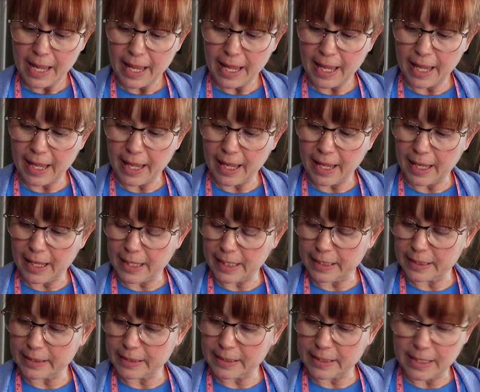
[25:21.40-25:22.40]

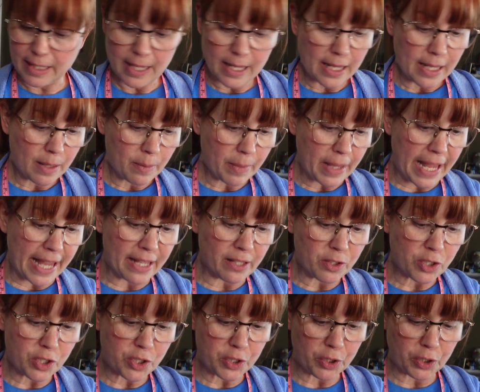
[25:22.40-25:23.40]
and
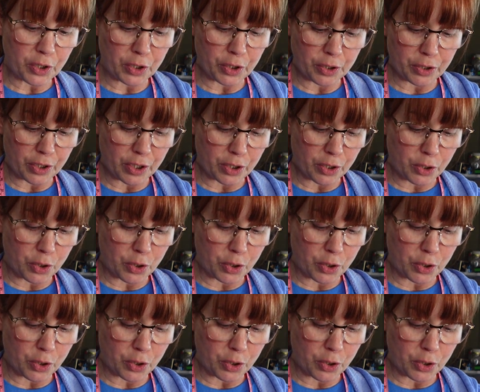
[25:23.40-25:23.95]
insert